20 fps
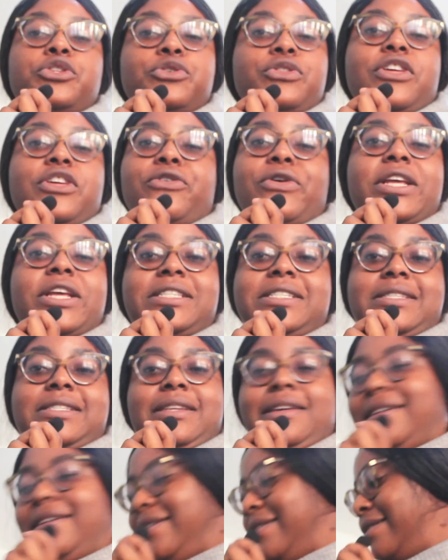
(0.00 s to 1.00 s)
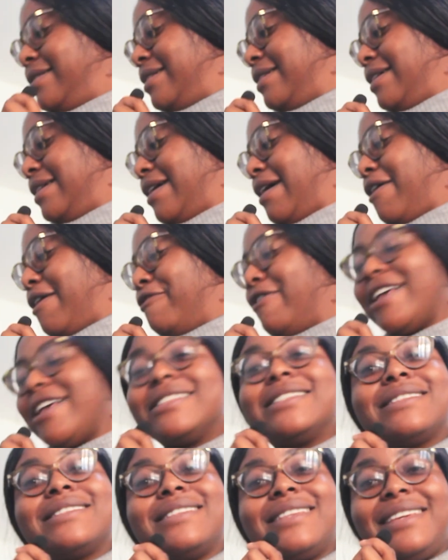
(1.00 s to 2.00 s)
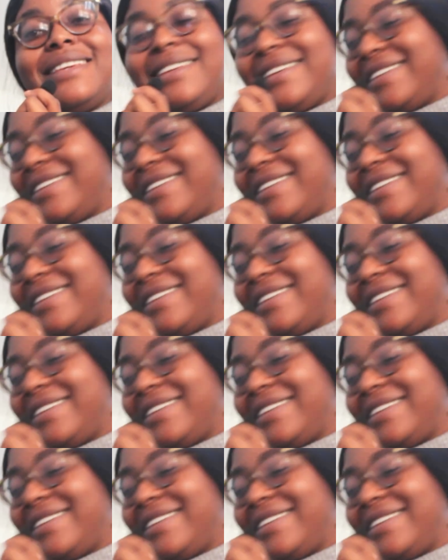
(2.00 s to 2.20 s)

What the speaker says: the Red Sea. Red Sea?